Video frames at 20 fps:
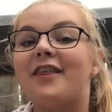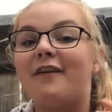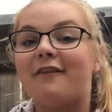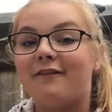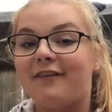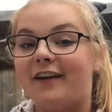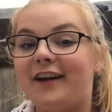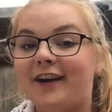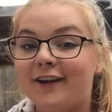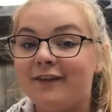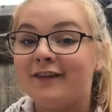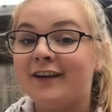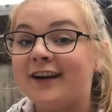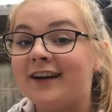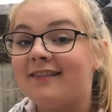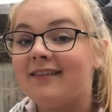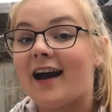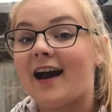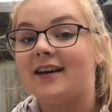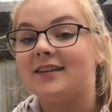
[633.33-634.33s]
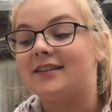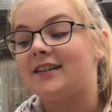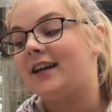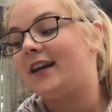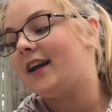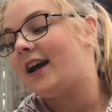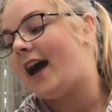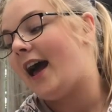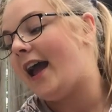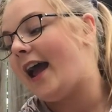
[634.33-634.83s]
the very, very last
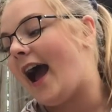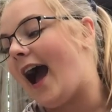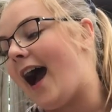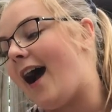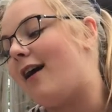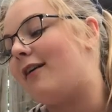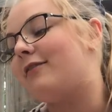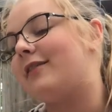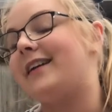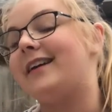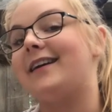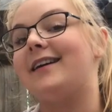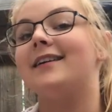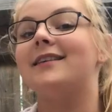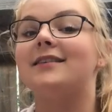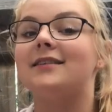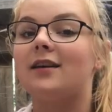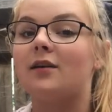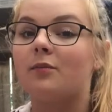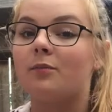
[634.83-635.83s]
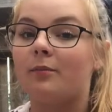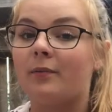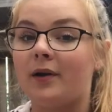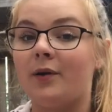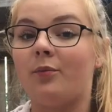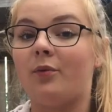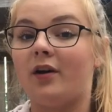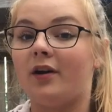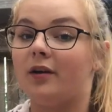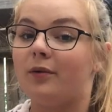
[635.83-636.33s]
thing I have is my
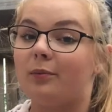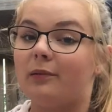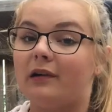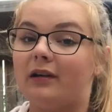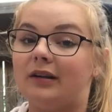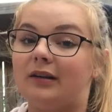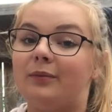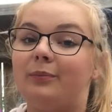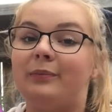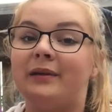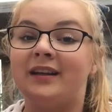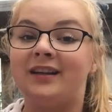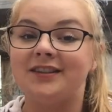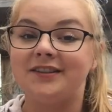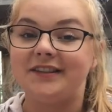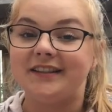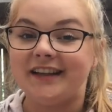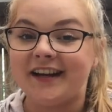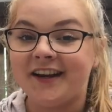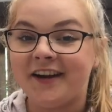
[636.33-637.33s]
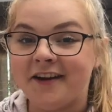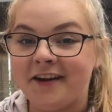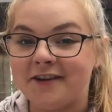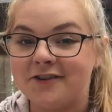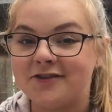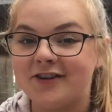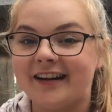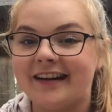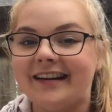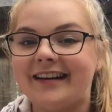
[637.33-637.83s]
water bottle, because staying
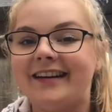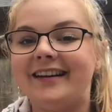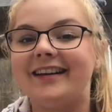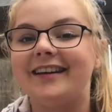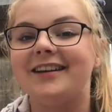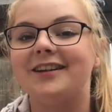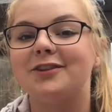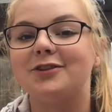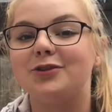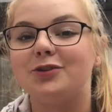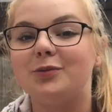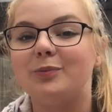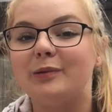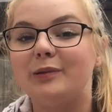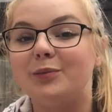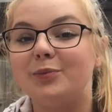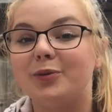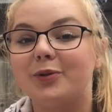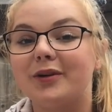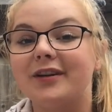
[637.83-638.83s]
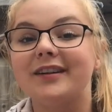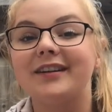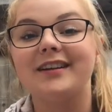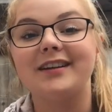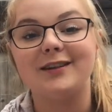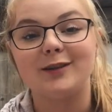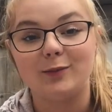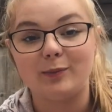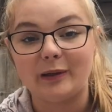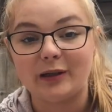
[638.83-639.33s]
hydrated is super important,
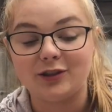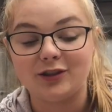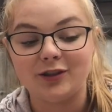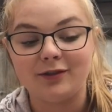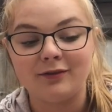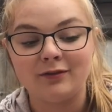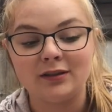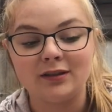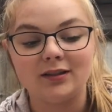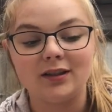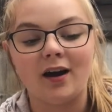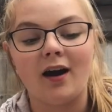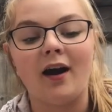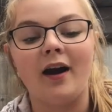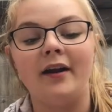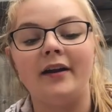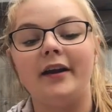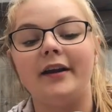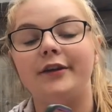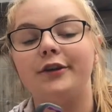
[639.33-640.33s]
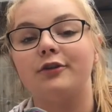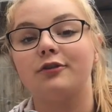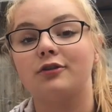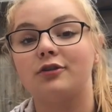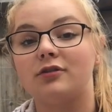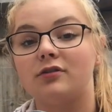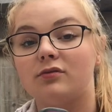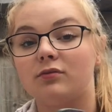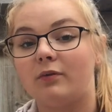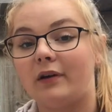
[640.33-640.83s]
especially when it's hot and you're
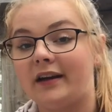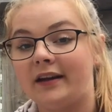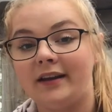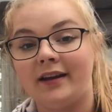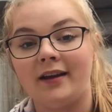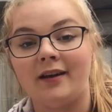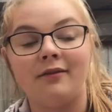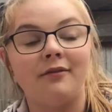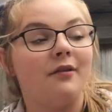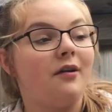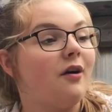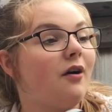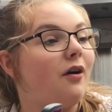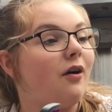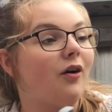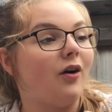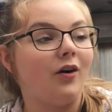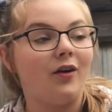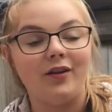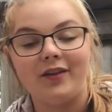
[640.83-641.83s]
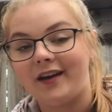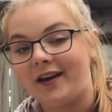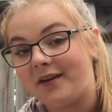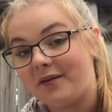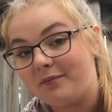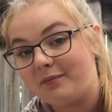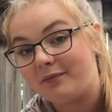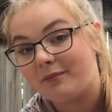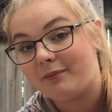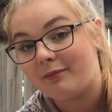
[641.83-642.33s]
sweating out all
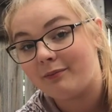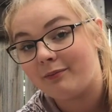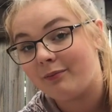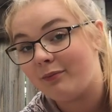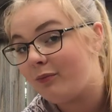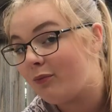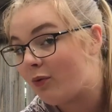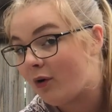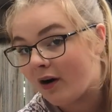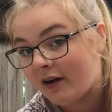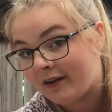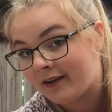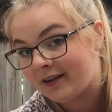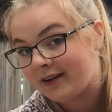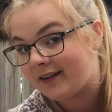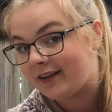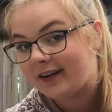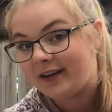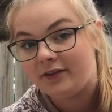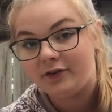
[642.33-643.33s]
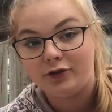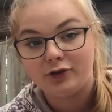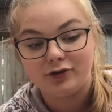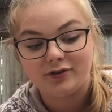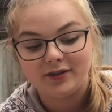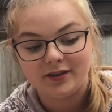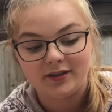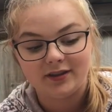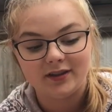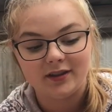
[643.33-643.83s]
that water in your
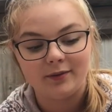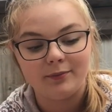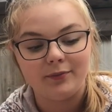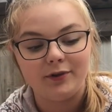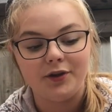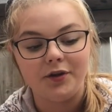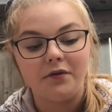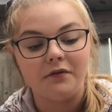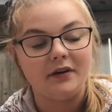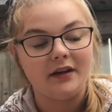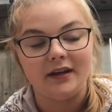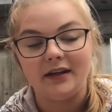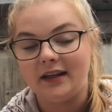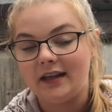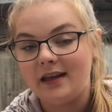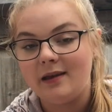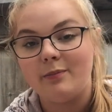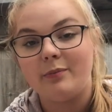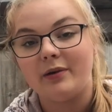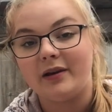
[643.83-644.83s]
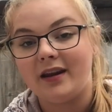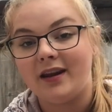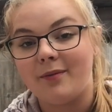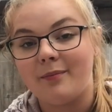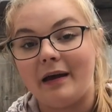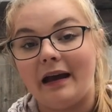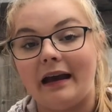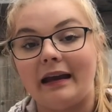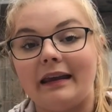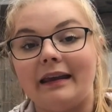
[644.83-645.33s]
system. You need to keep putting it
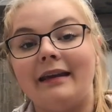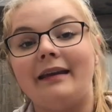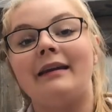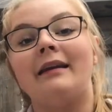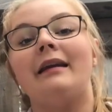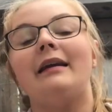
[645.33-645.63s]
back in,